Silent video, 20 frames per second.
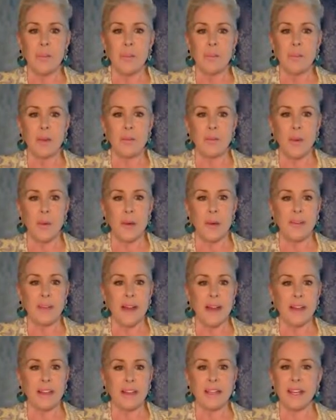before
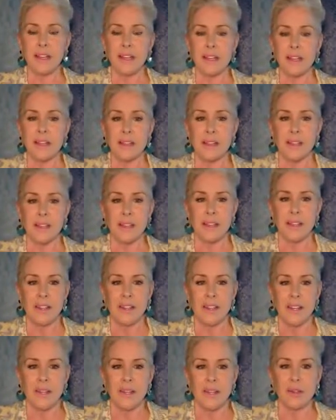they kick in
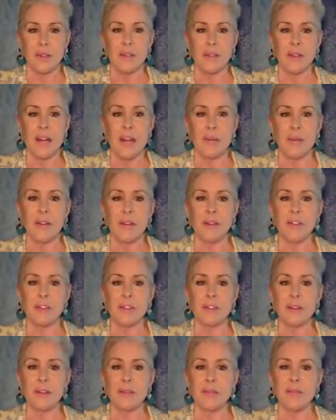to create whatever
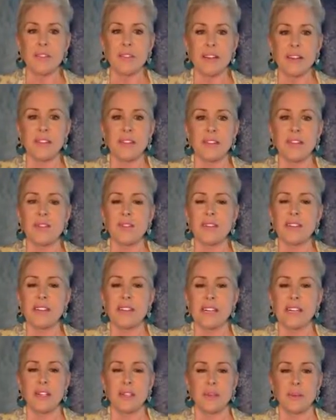circumstances are
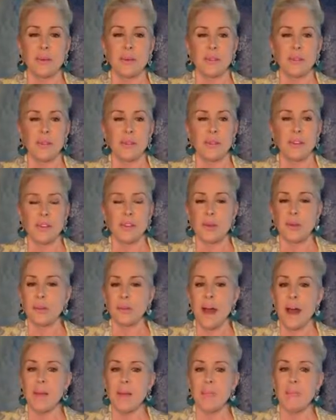needed to return you
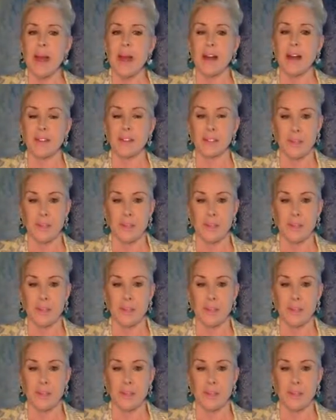right back